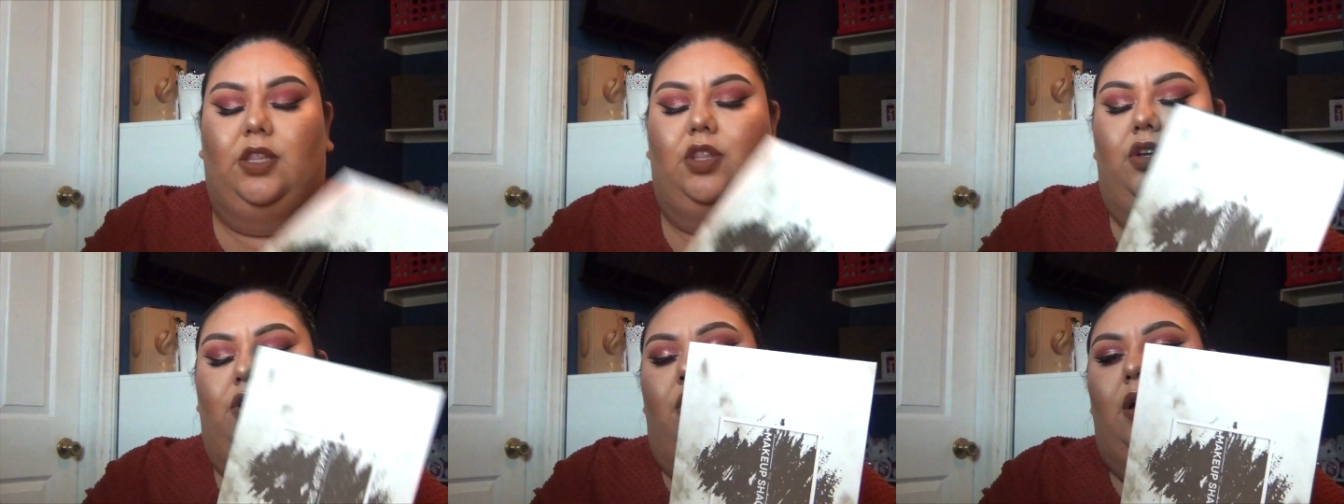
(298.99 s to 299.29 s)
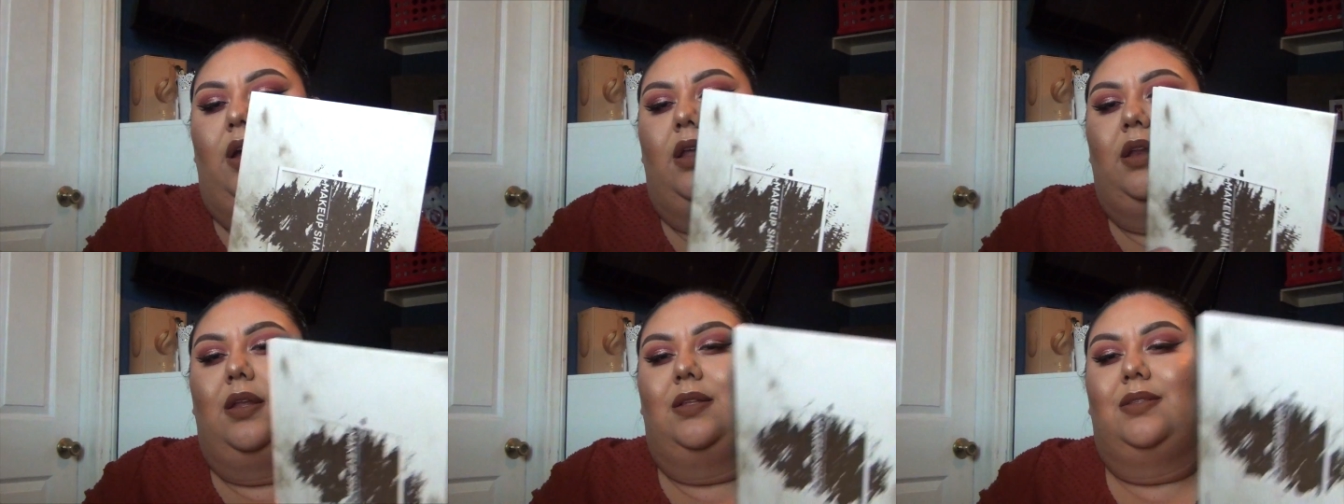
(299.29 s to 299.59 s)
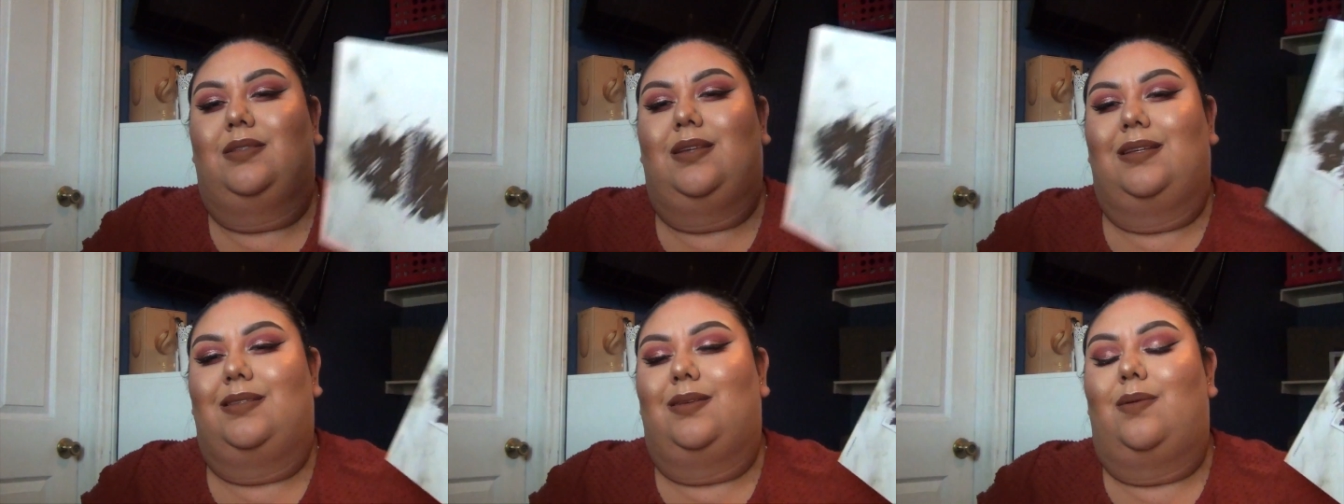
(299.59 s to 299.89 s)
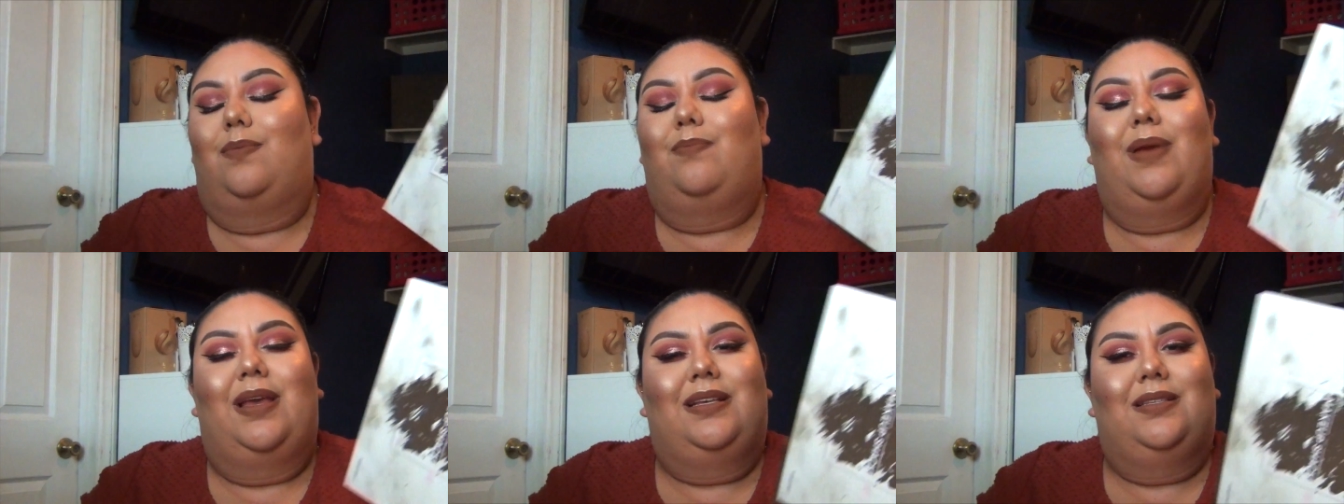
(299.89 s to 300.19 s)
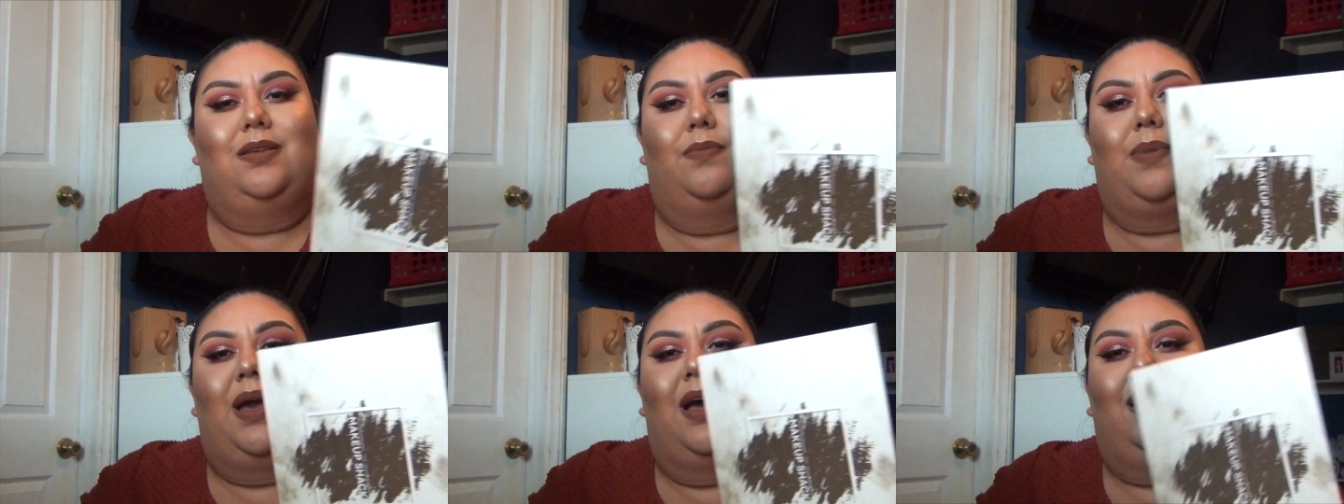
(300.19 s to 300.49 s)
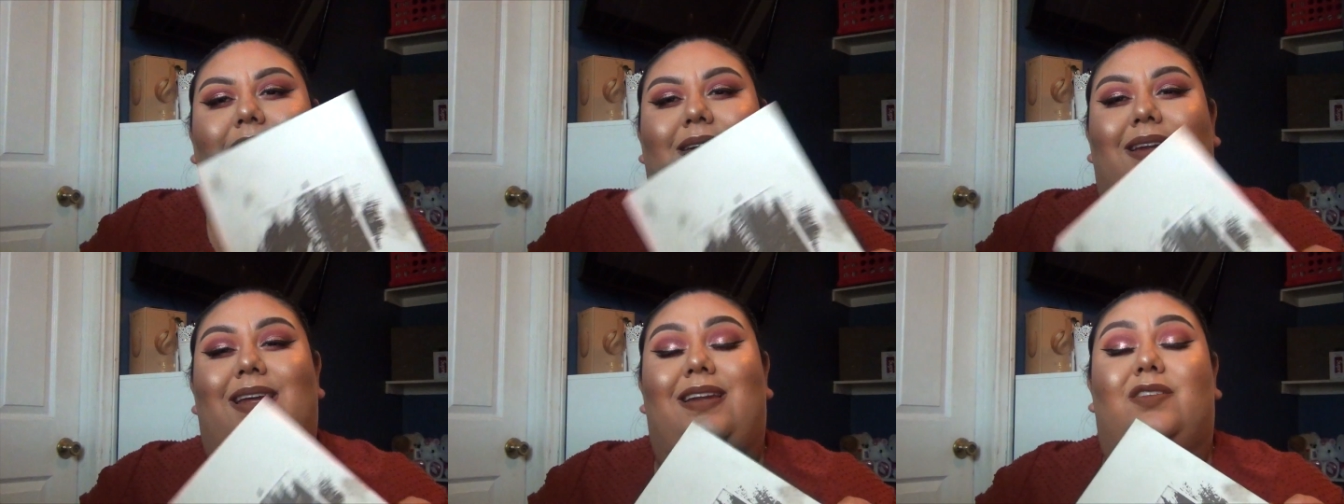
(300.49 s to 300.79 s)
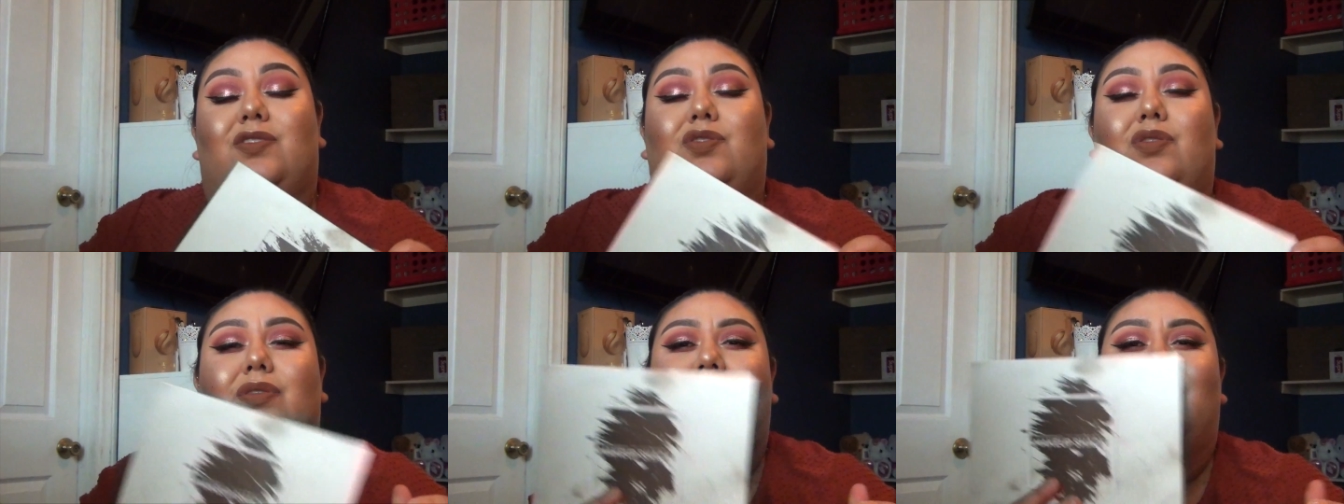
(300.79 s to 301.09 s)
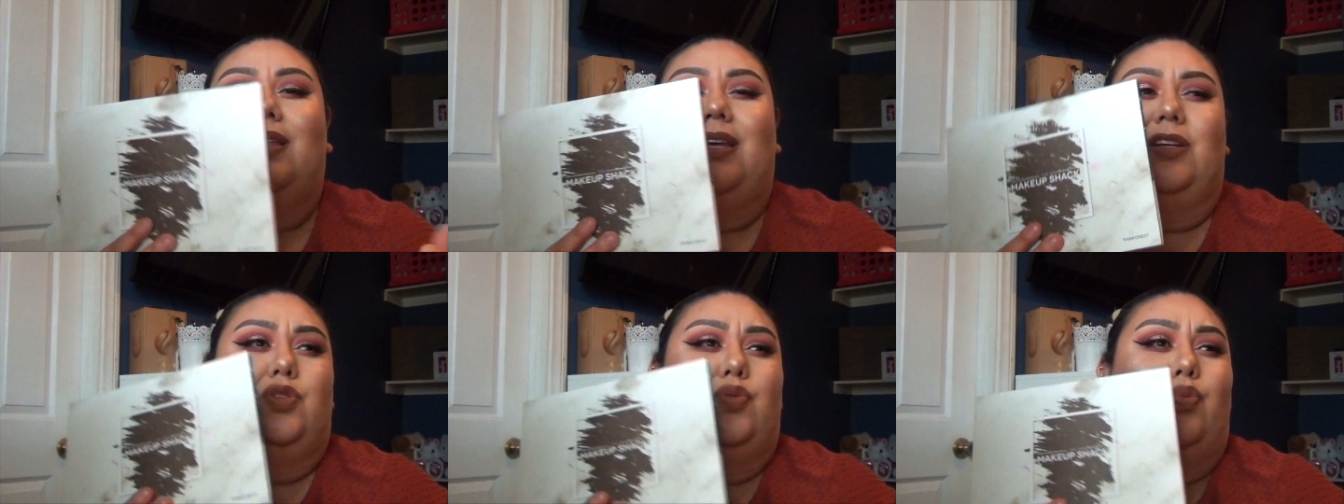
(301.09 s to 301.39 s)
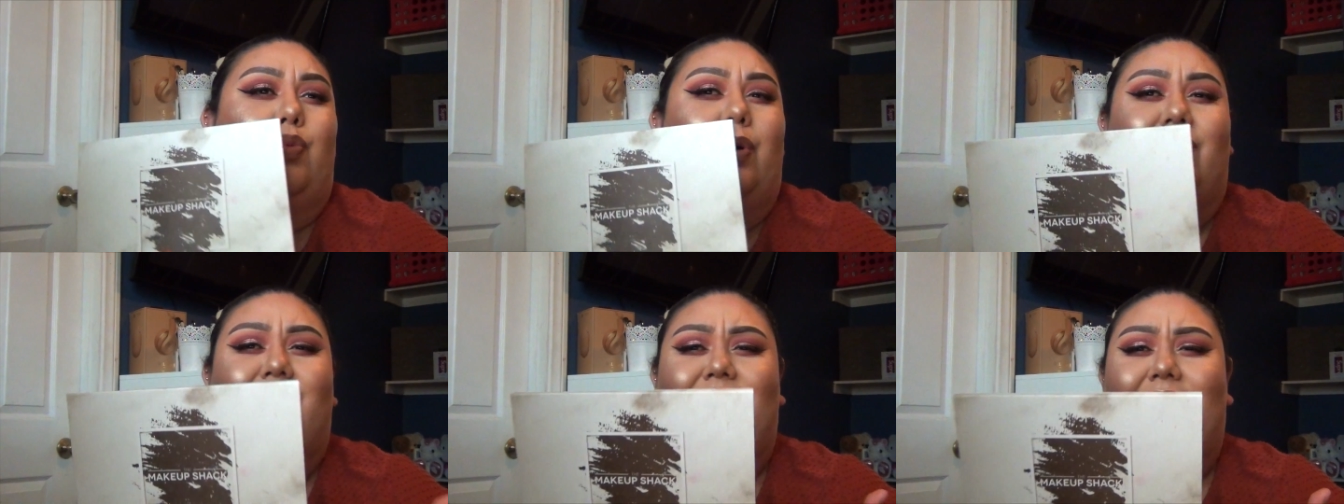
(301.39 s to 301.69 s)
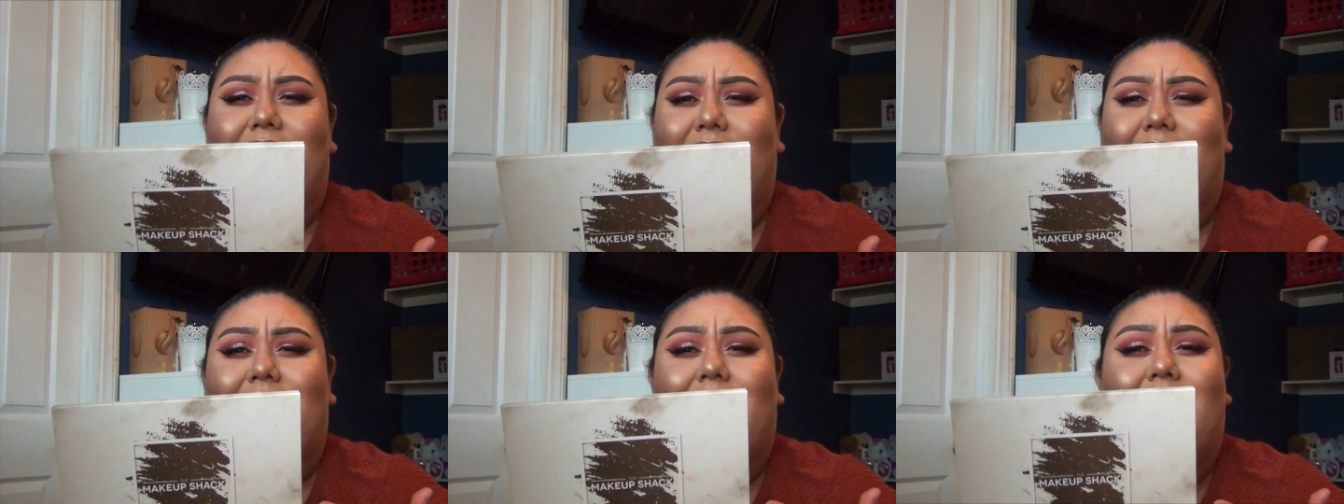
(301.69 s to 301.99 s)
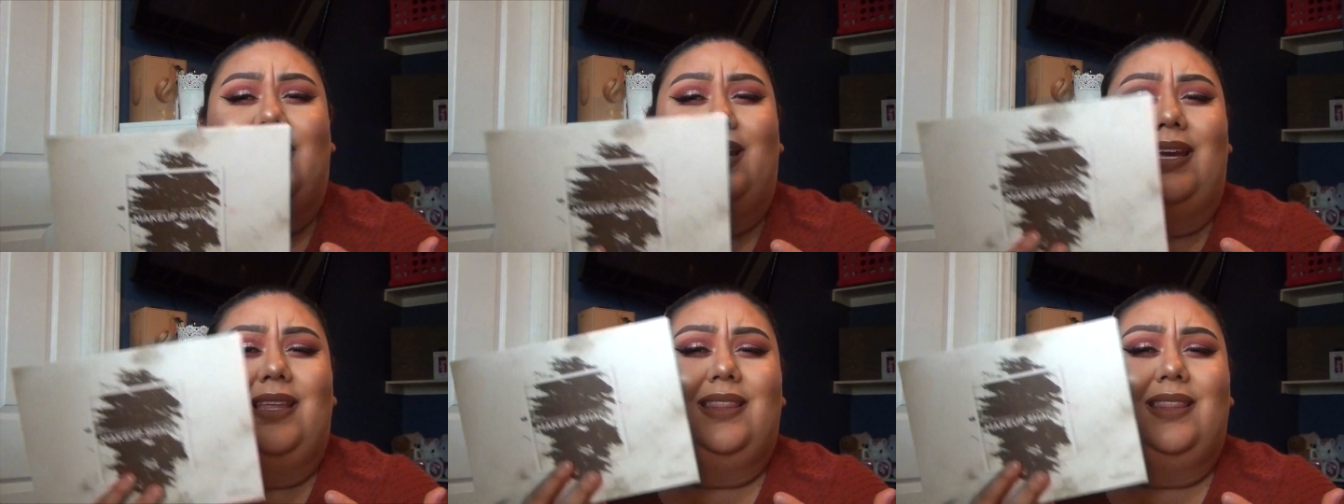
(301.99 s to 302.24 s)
It's an amazing palette, and it's only like $12.99 I